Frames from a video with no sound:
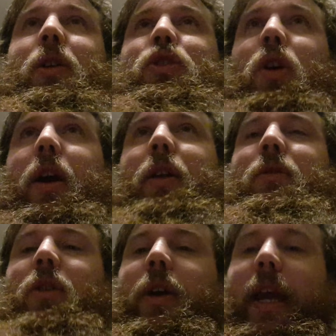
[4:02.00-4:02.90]
try
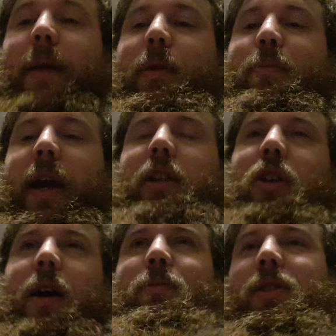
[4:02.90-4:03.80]
and, keep the break
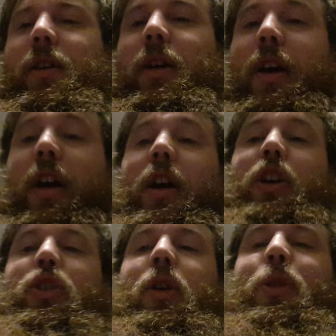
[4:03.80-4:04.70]
times to 2 to